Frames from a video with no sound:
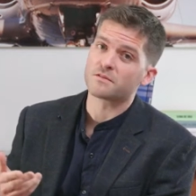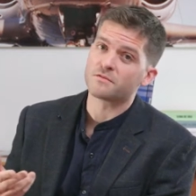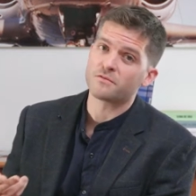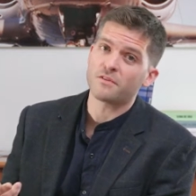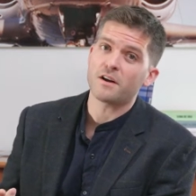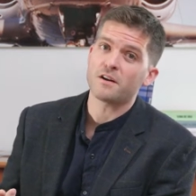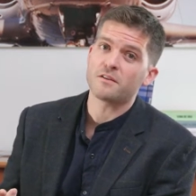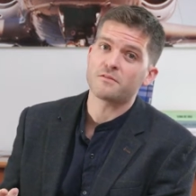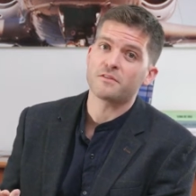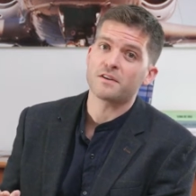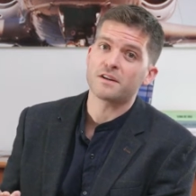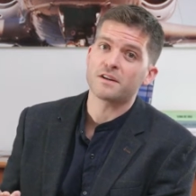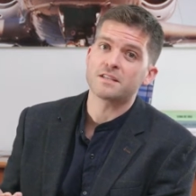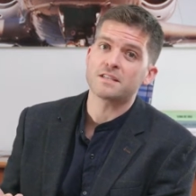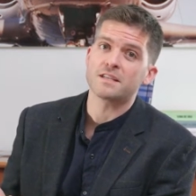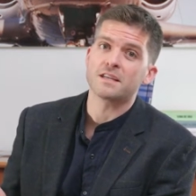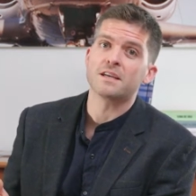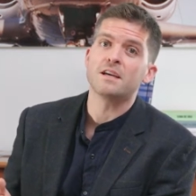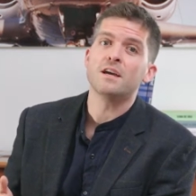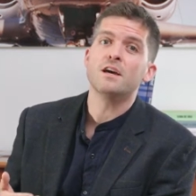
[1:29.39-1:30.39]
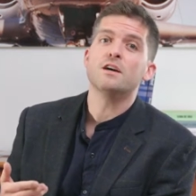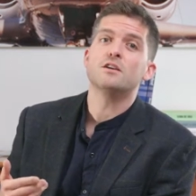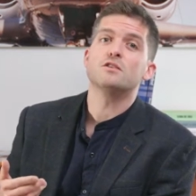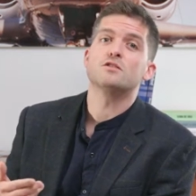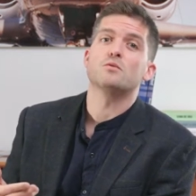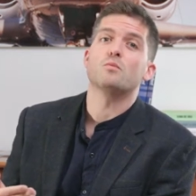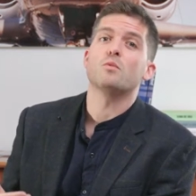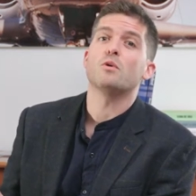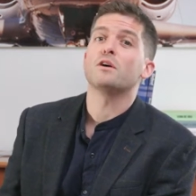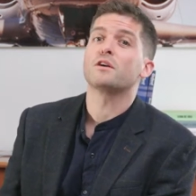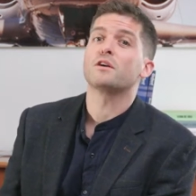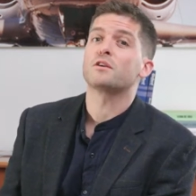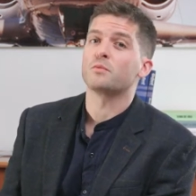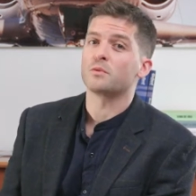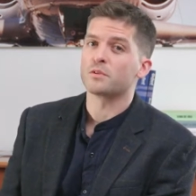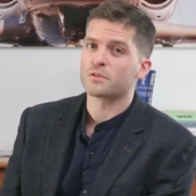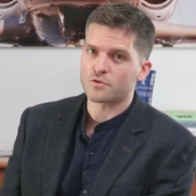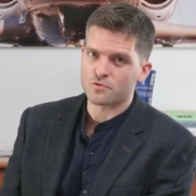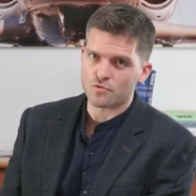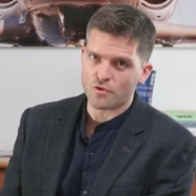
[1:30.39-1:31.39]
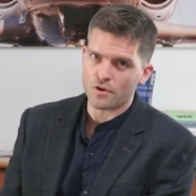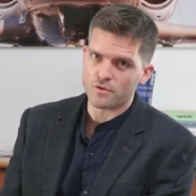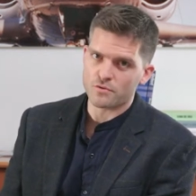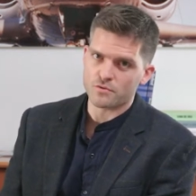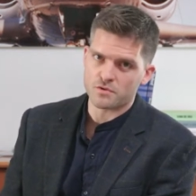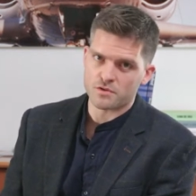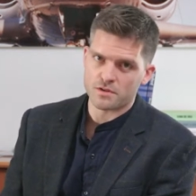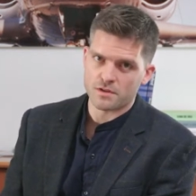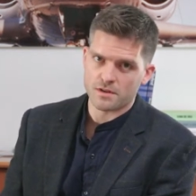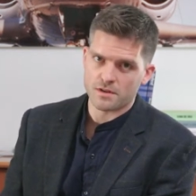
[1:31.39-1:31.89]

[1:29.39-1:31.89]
firefighting to work with drones.